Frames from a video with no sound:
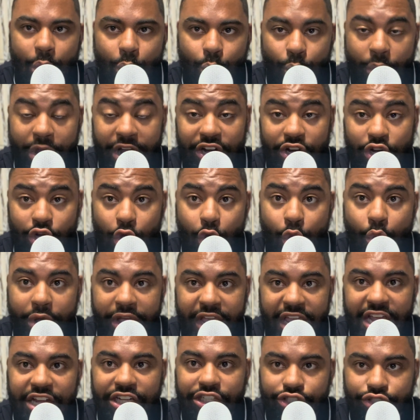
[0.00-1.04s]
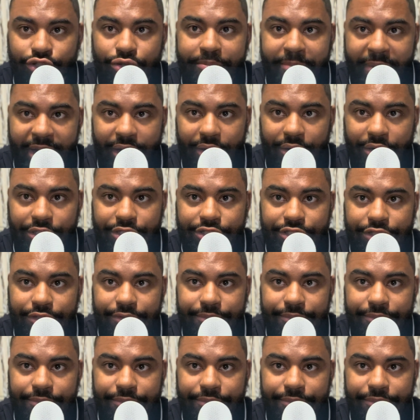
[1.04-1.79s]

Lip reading: when going into marriage.